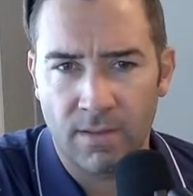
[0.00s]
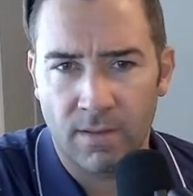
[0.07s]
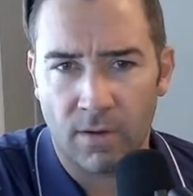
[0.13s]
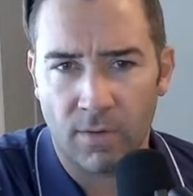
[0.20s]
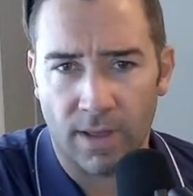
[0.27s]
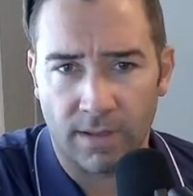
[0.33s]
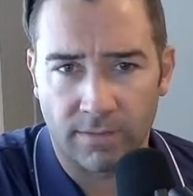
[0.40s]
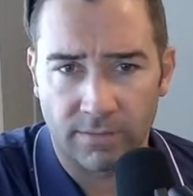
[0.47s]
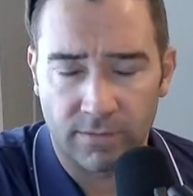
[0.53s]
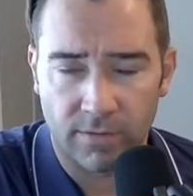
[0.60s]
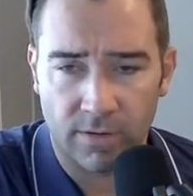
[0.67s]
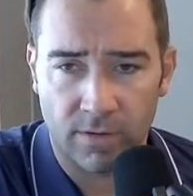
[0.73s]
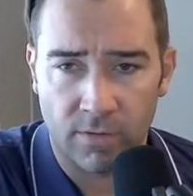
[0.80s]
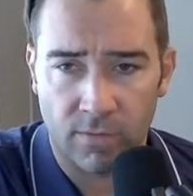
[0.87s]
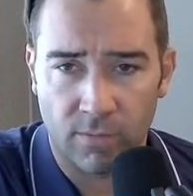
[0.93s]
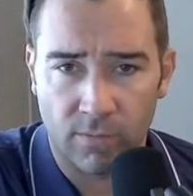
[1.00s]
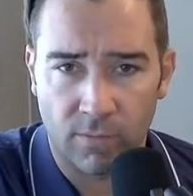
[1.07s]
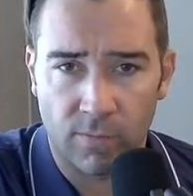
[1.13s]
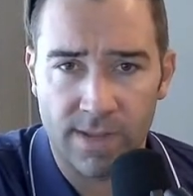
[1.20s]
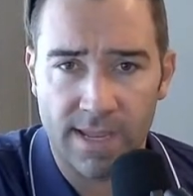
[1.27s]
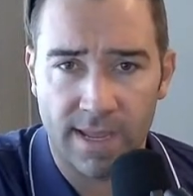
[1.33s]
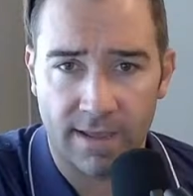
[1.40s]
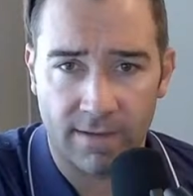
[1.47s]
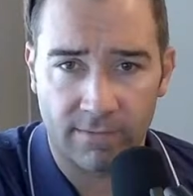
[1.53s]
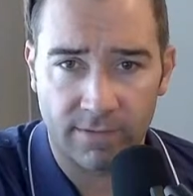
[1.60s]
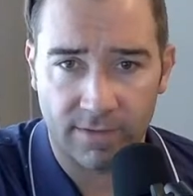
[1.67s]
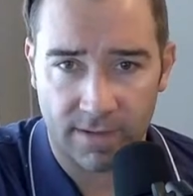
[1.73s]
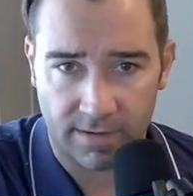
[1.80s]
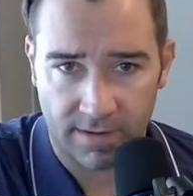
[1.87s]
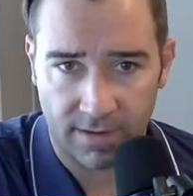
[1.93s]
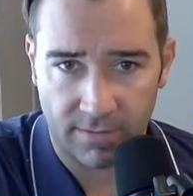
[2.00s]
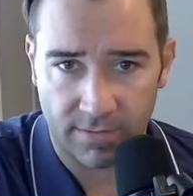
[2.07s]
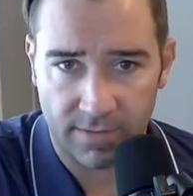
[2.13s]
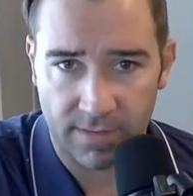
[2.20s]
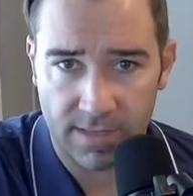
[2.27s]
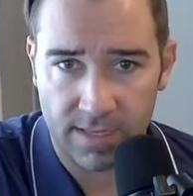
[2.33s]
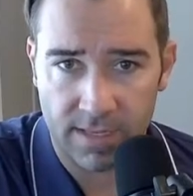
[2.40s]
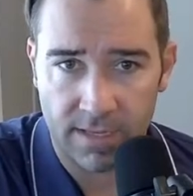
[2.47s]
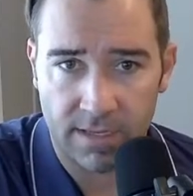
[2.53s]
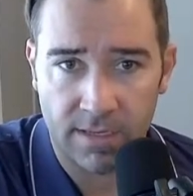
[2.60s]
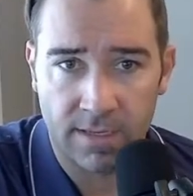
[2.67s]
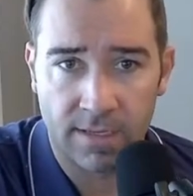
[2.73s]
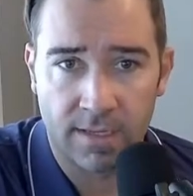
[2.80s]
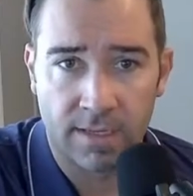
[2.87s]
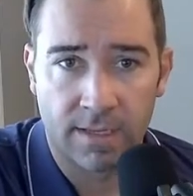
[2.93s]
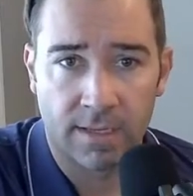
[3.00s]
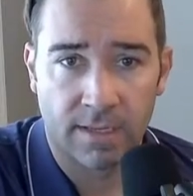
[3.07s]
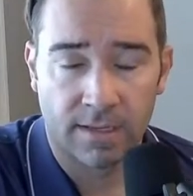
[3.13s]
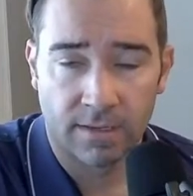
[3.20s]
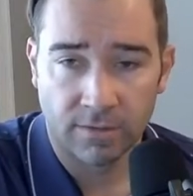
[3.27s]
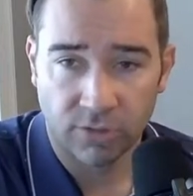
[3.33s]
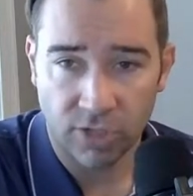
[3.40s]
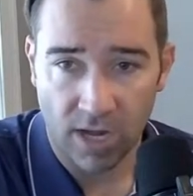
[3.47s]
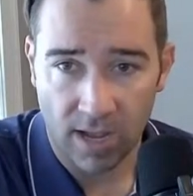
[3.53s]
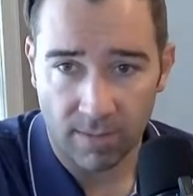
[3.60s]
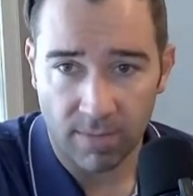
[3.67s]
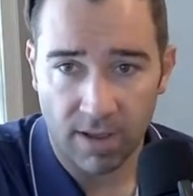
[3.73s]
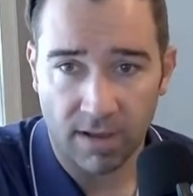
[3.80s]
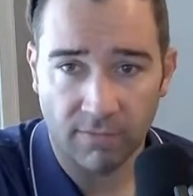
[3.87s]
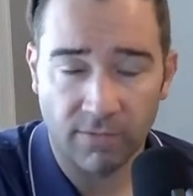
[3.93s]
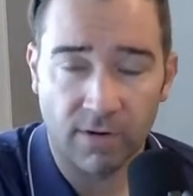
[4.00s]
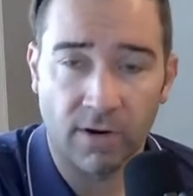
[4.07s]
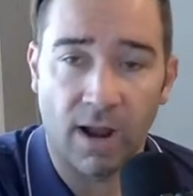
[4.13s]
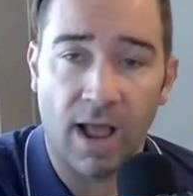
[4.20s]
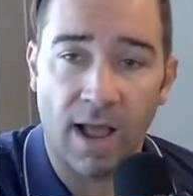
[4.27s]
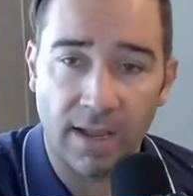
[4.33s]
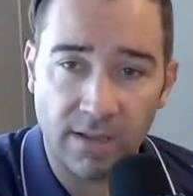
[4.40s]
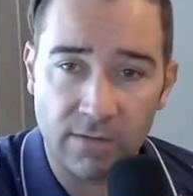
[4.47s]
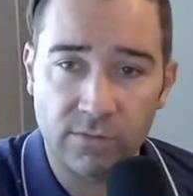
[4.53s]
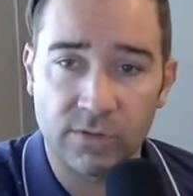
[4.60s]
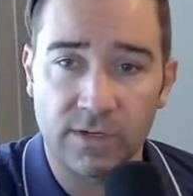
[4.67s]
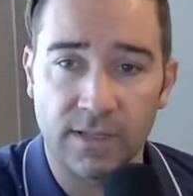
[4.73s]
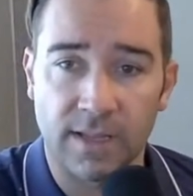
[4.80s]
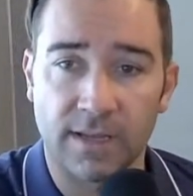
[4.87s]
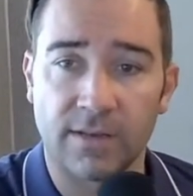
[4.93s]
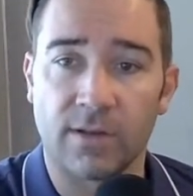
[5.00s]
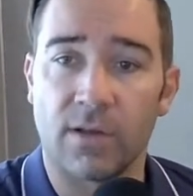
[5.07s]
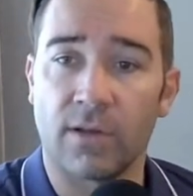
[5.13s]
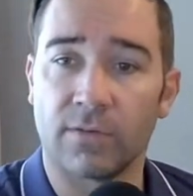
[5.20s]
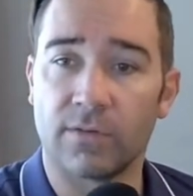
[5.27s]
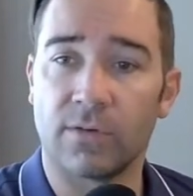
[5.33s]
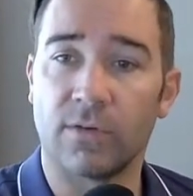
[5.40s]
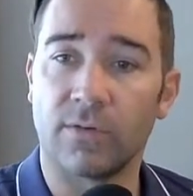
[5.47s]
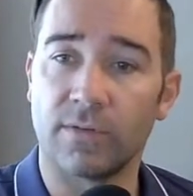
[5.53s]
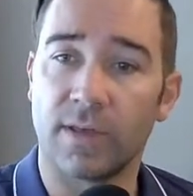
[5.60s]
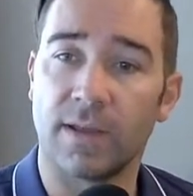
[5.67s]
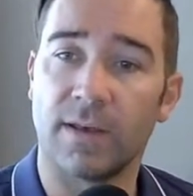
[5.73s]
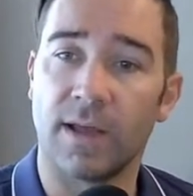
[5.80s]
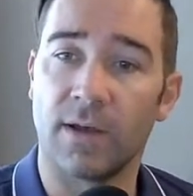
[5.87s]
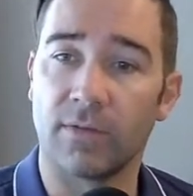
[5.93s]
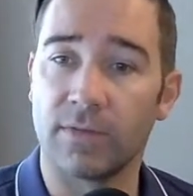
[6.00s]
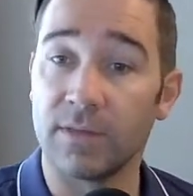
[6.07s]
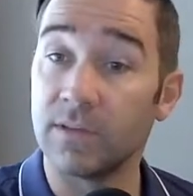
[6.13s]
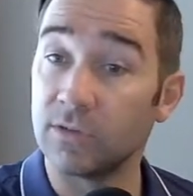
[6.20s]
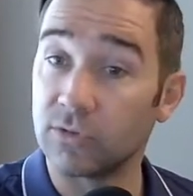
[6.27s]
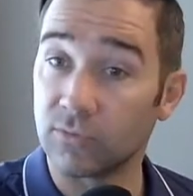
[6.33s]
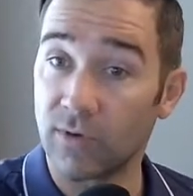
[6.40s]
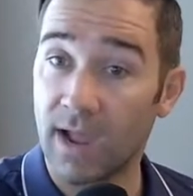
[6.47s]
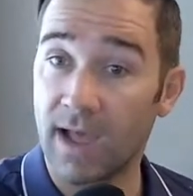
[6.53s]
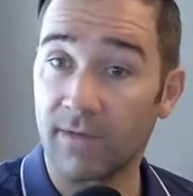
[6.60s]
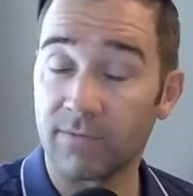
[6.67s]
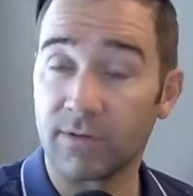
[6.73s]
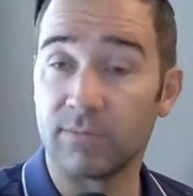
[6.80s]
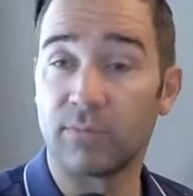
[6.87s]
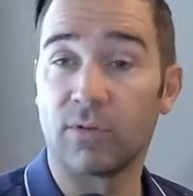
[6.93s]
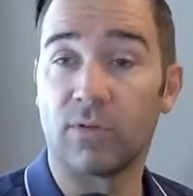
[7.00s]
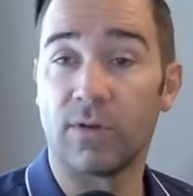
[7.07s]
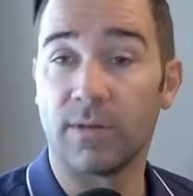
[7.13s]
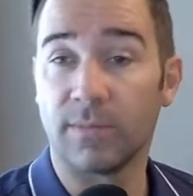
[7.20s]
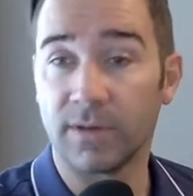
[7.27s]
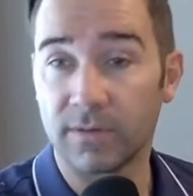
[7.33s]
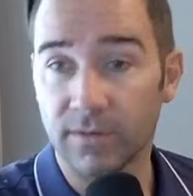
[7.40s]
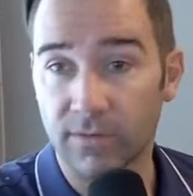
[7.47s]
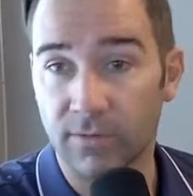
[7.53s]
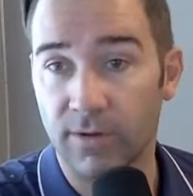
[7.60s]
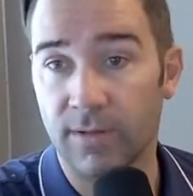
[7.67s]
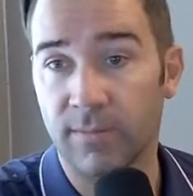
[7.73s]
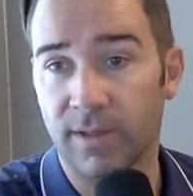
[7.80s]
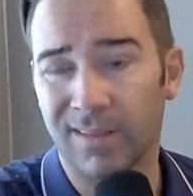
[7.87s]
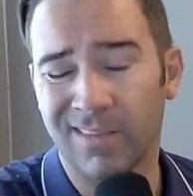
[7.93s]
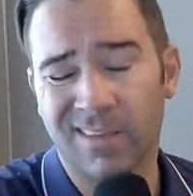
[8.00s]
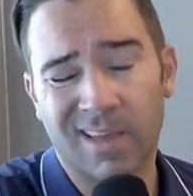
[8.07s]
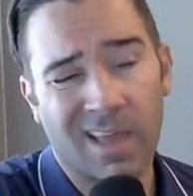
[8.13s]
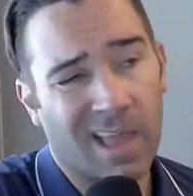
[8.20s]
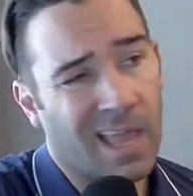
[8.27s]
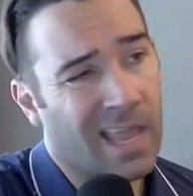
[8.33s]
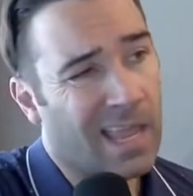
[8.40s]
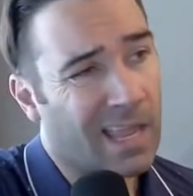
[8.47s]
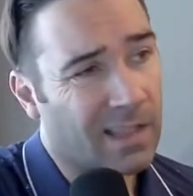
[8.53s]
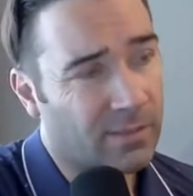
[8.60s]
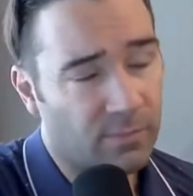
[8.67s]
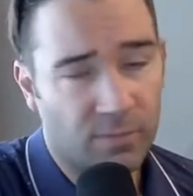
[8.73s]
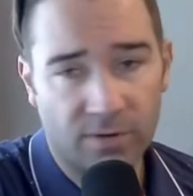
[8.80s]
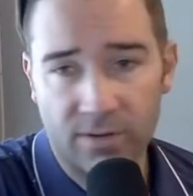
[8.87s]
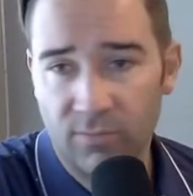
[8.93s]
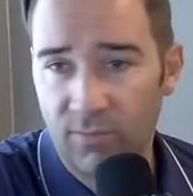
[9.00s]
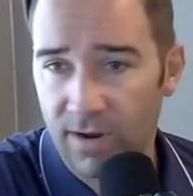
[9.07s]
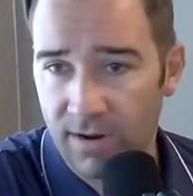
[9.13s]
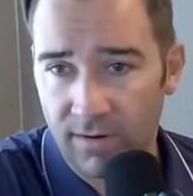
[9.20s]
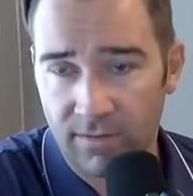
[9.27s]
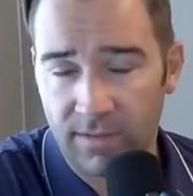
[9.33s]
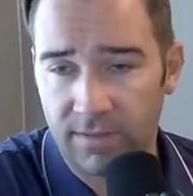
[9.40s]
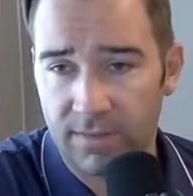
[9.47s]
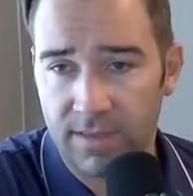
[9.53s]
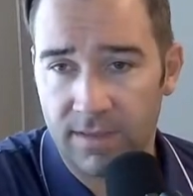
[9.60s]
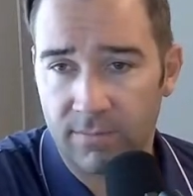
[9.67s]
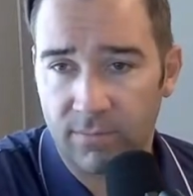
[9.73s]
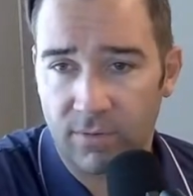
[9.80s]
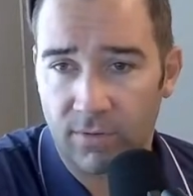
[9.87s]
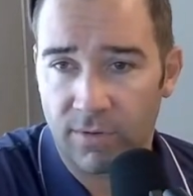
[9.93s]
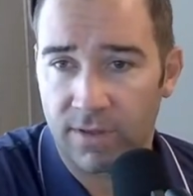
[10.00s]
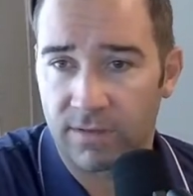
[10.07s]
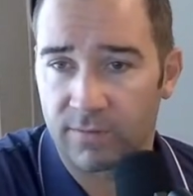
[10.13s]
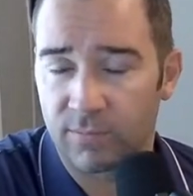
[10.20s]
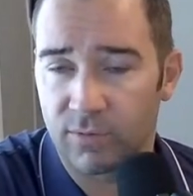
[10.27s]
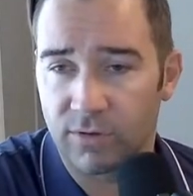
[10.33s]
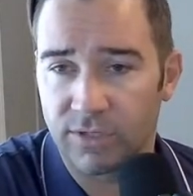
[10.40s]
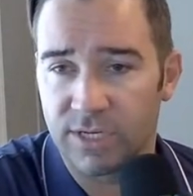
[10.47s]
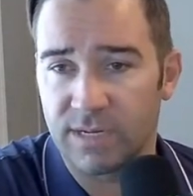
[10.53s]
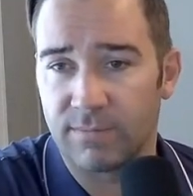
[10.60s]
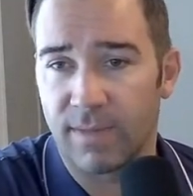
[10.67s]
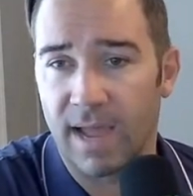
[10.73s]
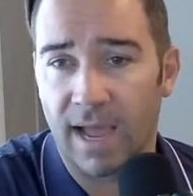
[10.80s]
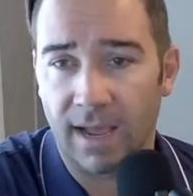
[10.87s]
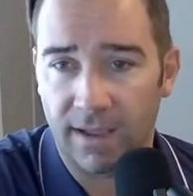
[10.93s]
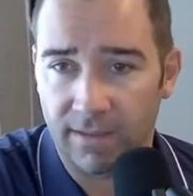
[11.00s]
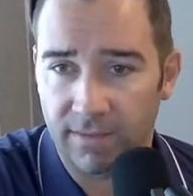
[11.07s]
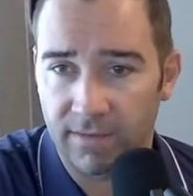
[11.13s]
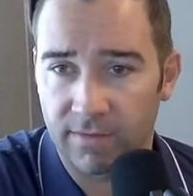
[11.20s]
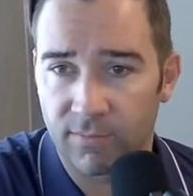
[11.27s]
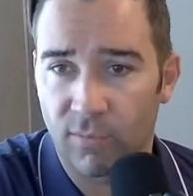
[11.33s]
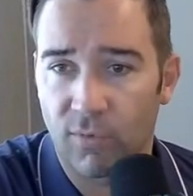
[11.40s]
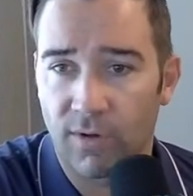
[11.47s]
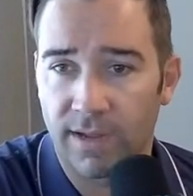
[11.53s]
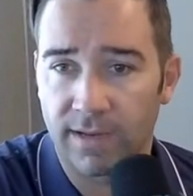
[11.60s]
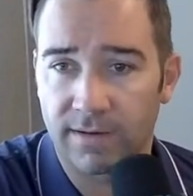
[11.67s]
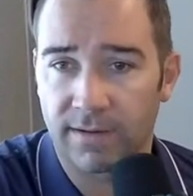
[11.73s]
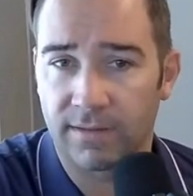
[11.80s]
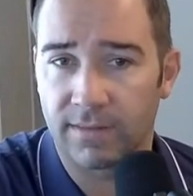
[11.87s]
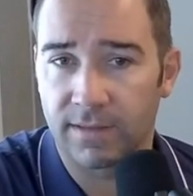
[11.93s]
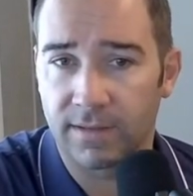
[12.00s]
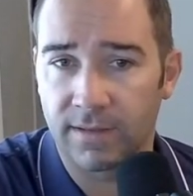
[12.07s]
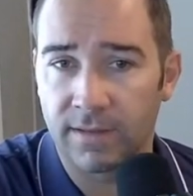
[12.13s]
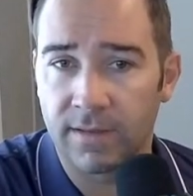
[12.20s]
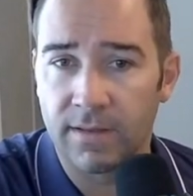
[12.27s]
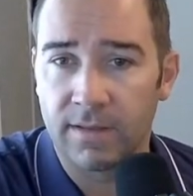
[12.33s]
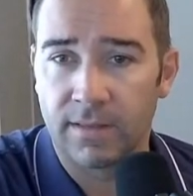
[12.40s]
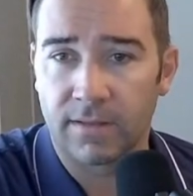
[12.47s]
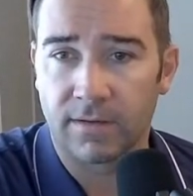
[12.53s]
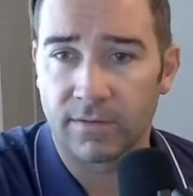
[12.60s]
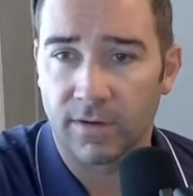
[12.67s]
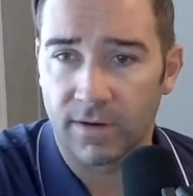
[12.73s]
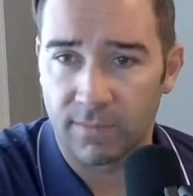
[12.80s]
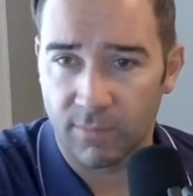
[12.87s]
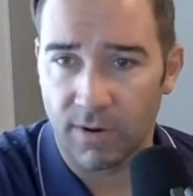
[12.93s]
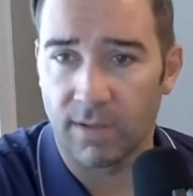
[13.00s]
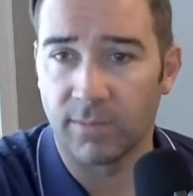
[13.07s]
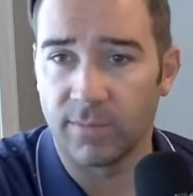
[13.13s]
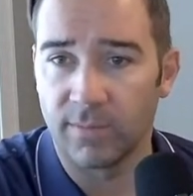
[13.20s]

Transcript: Okay, so we have sent out the job offer. I usually like to also send out the draft employment agreement. It's pretty rare that the employee is pushing back at this point. I think there's already probably